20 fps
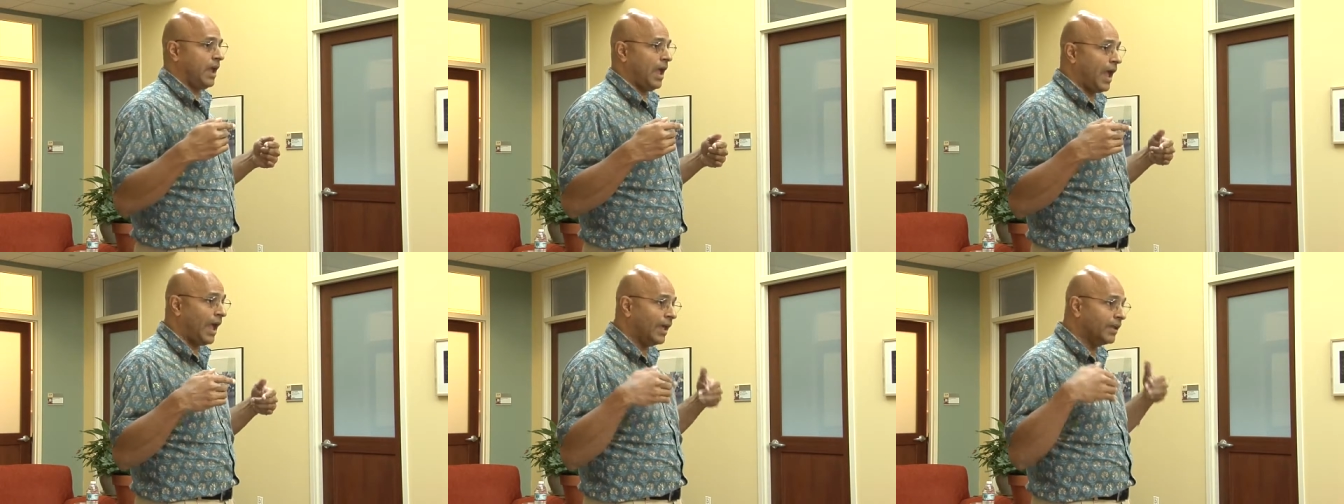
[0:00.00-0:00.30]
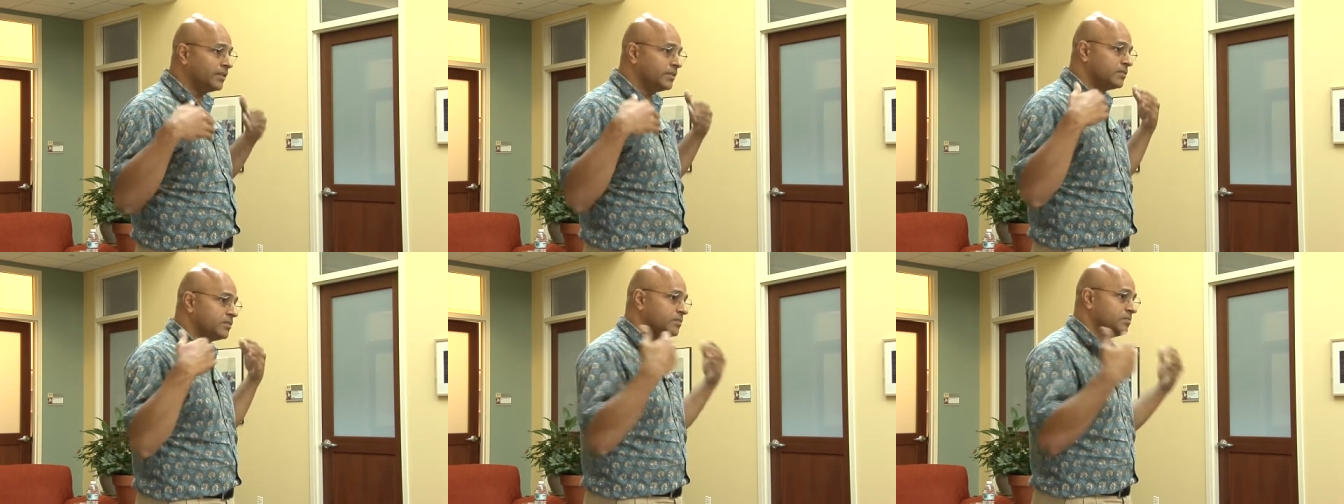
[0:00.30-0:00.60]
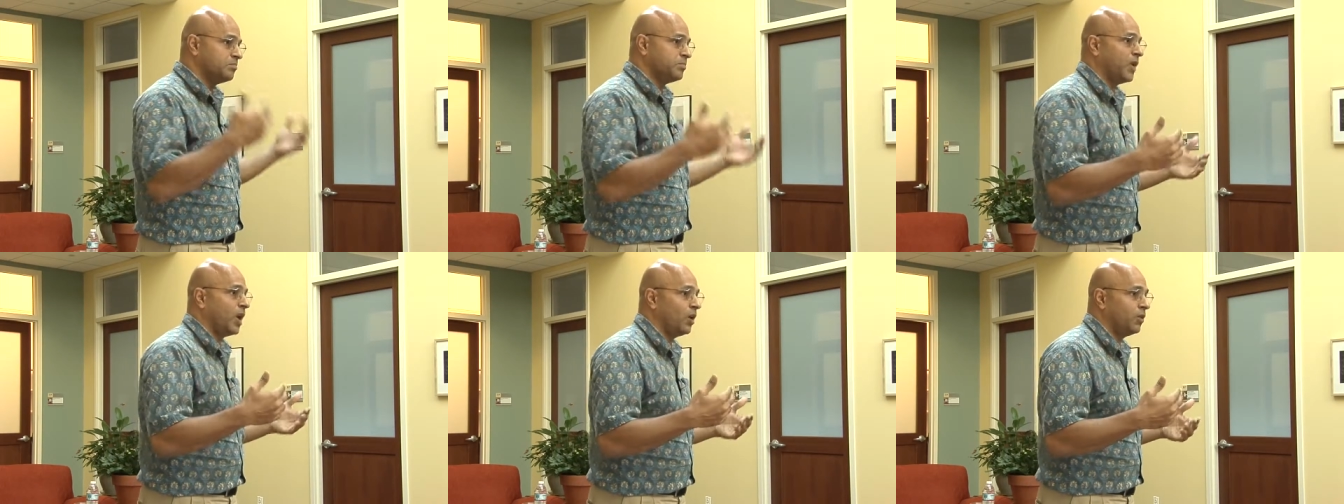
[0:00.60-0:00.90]

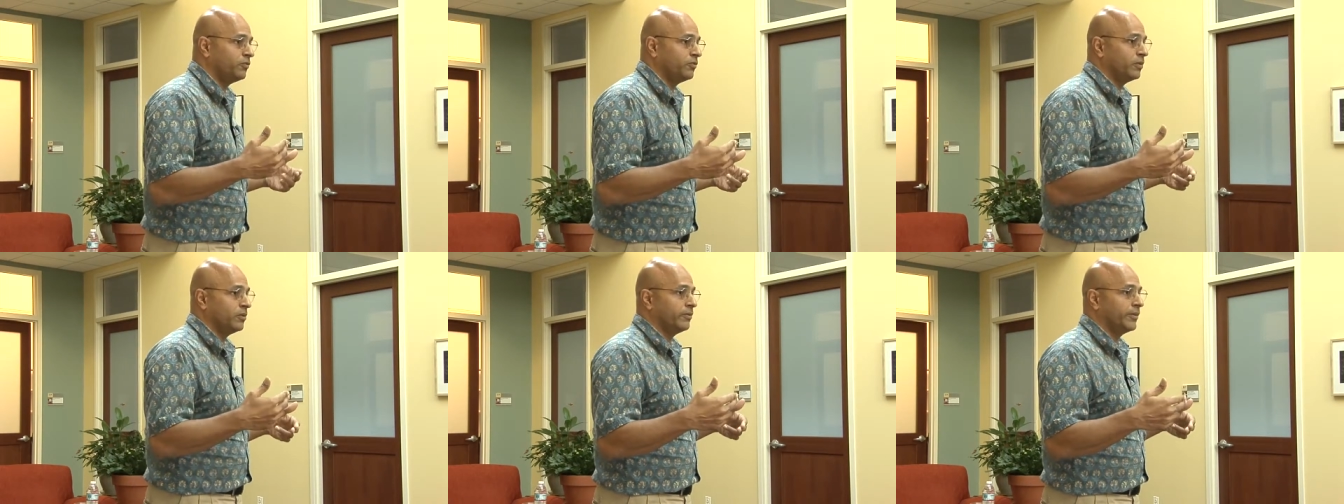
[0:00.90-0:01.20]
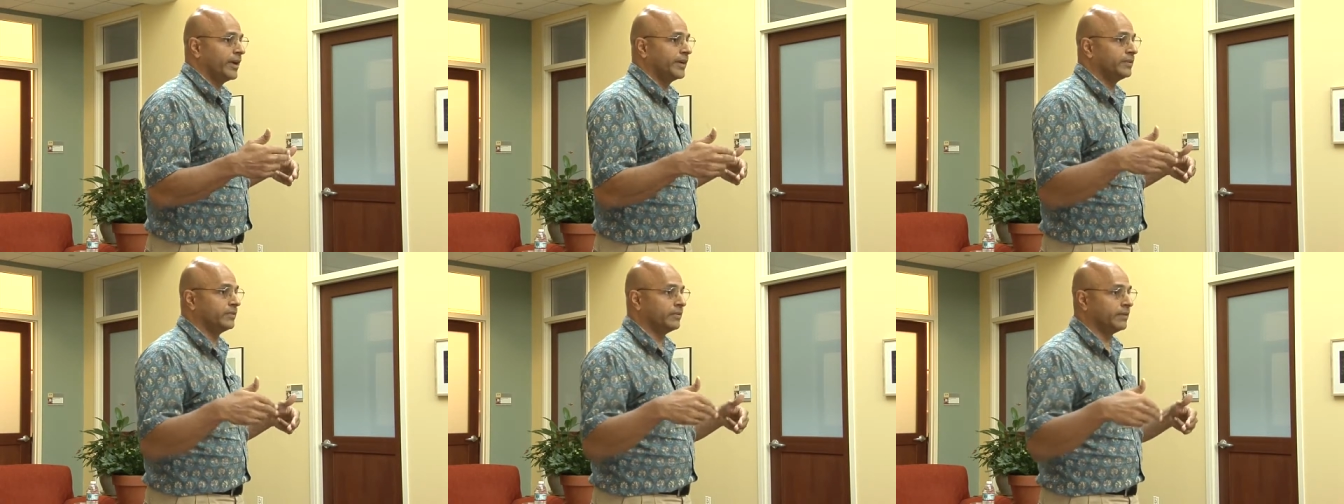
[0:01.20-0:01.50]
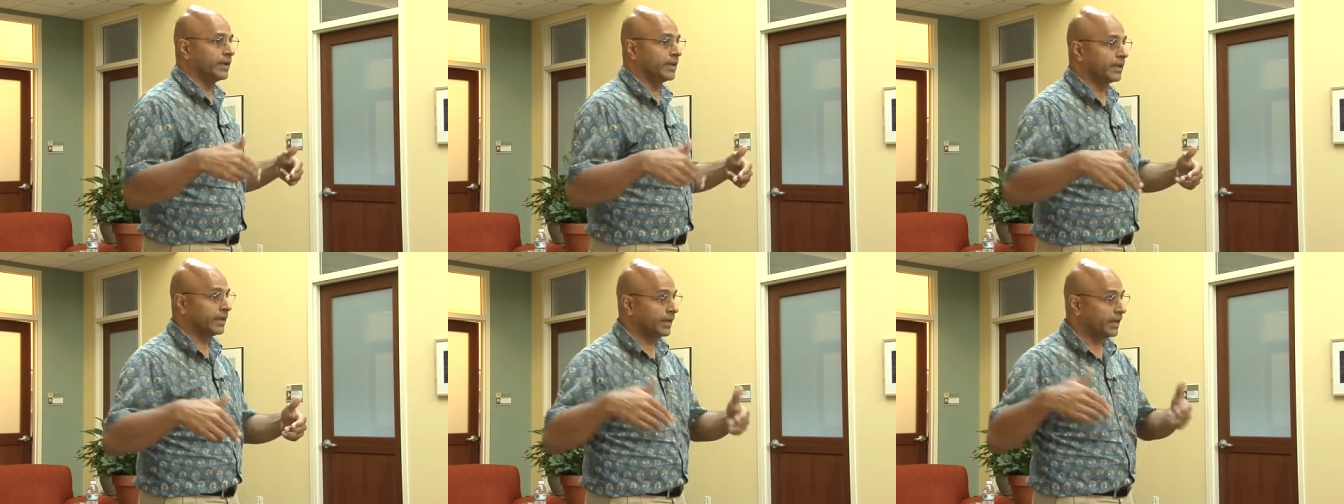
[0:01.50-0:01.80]
and powerful
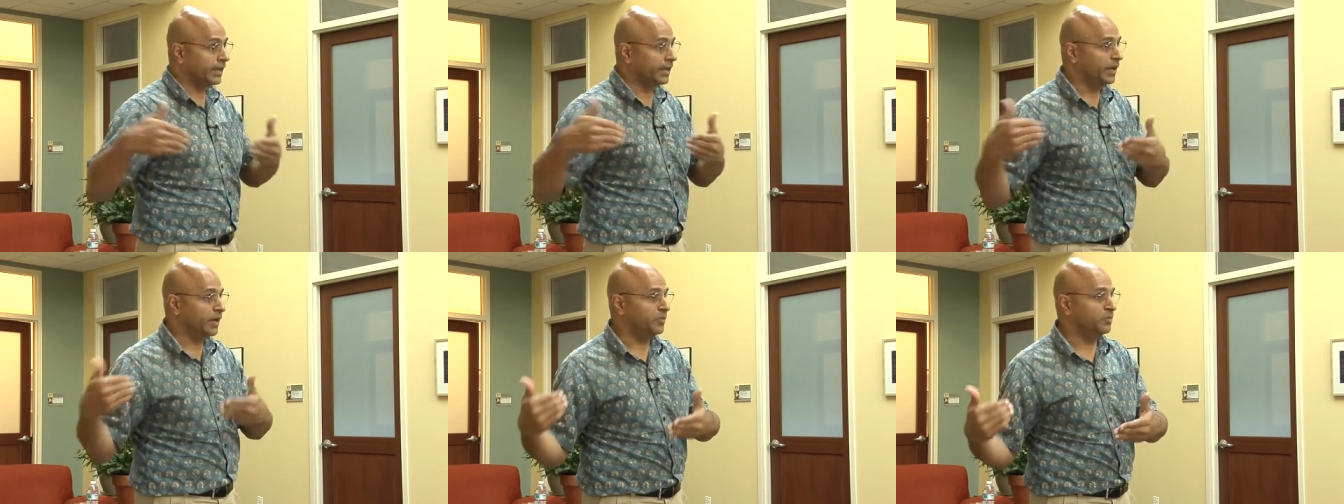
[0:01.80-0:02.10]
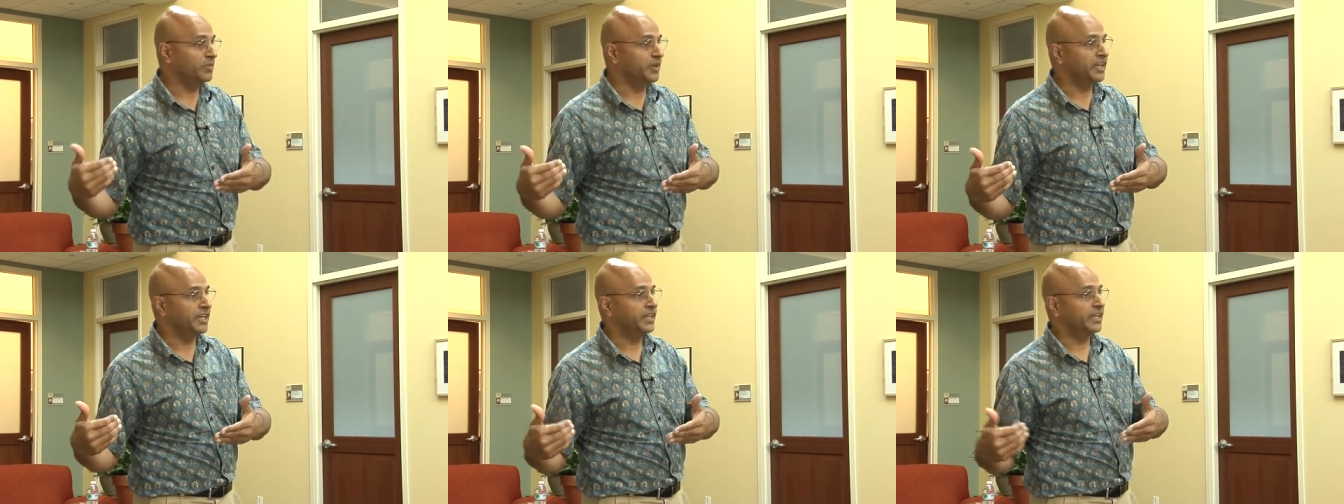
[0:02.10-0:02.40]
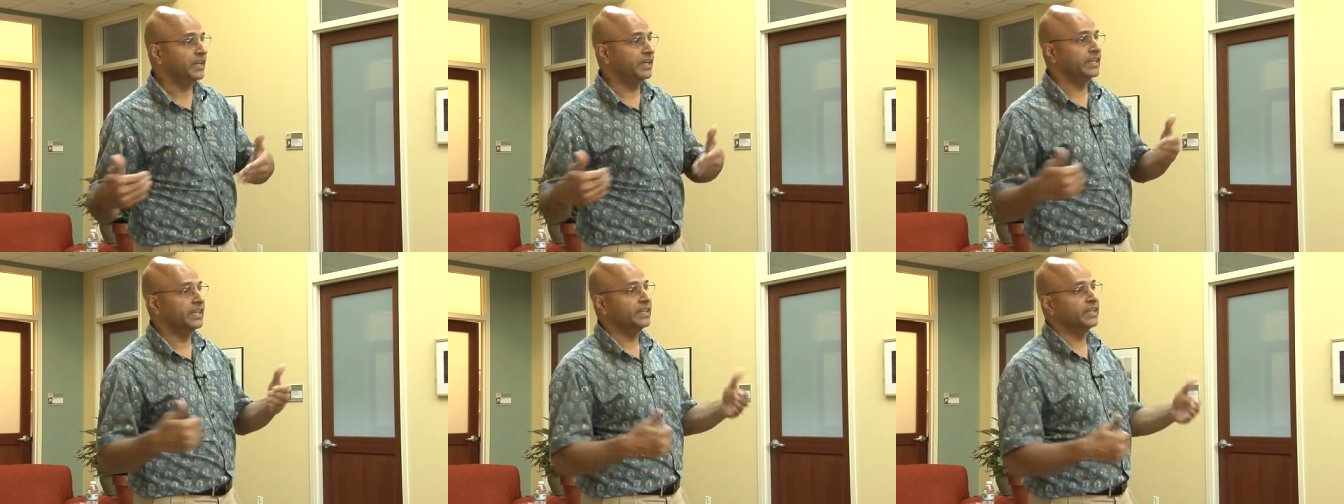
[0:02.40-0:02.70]
rhetoric in our
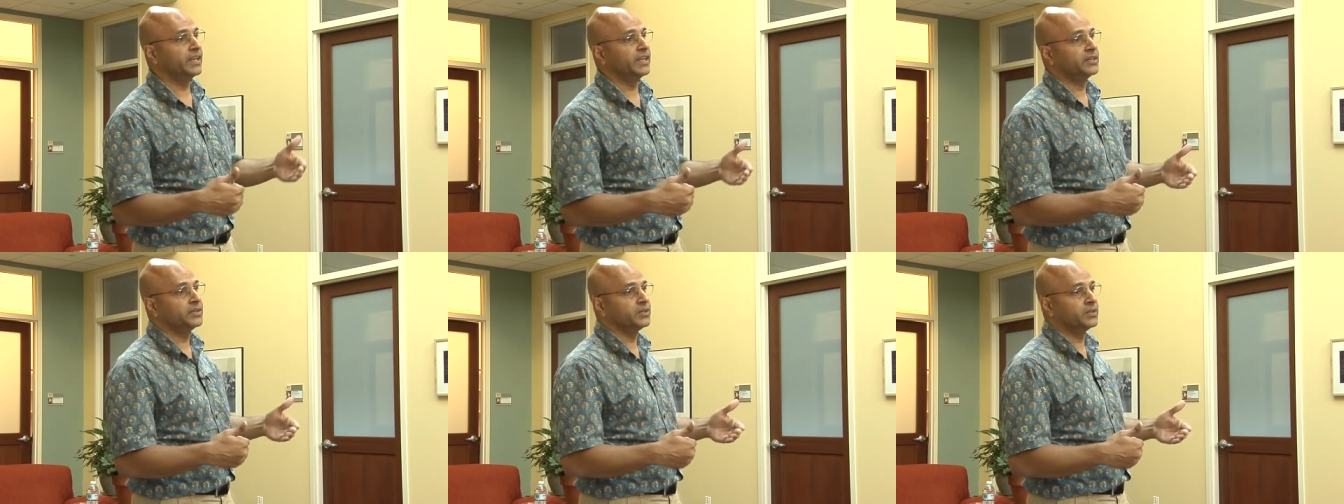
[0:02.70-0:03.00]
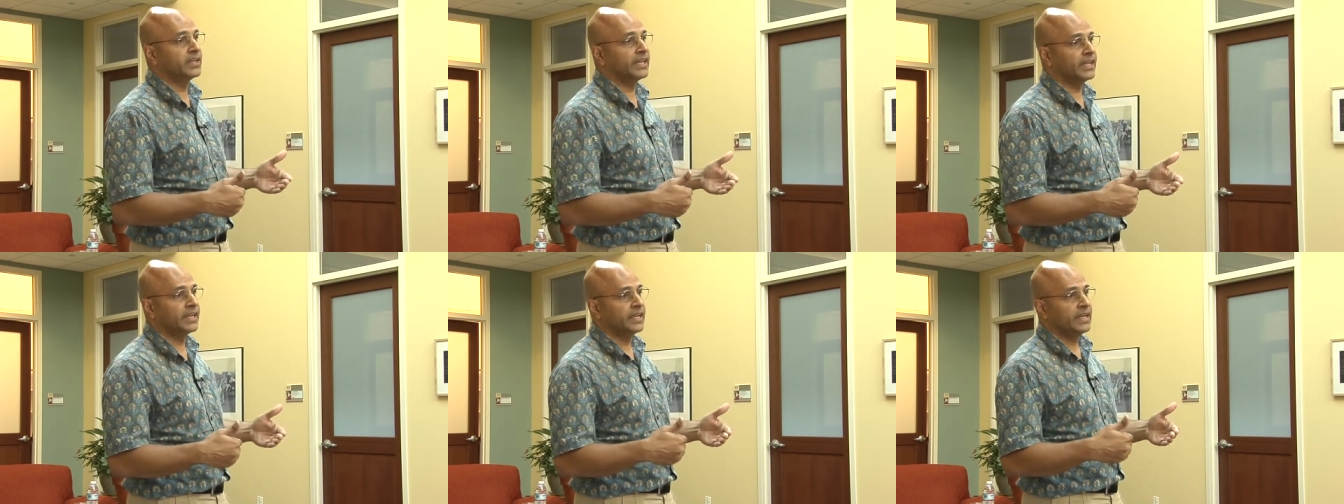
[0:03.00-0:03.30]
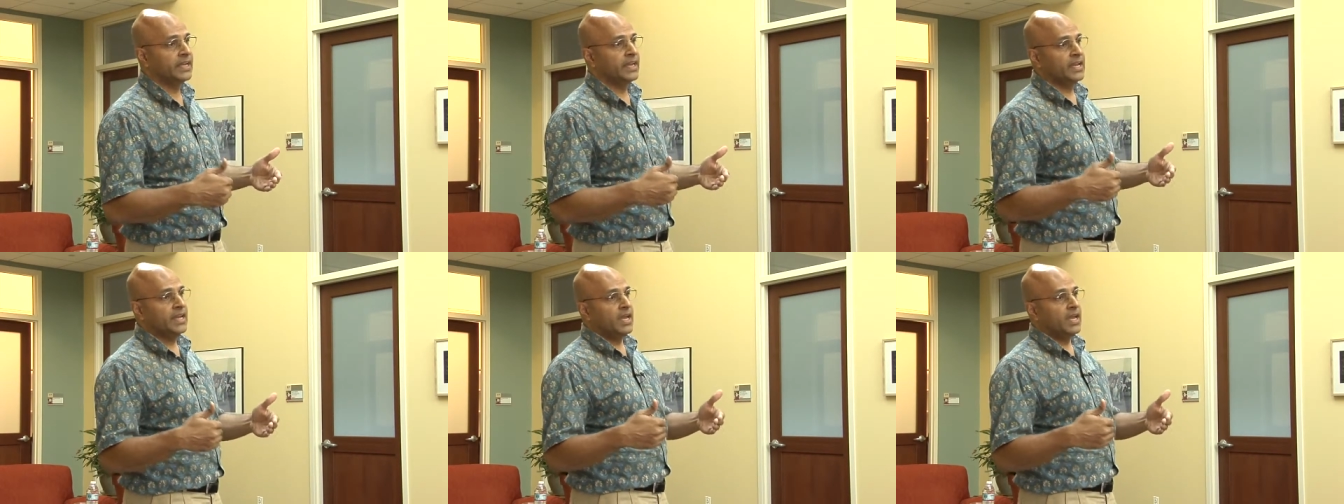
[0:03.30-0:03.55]
media in India today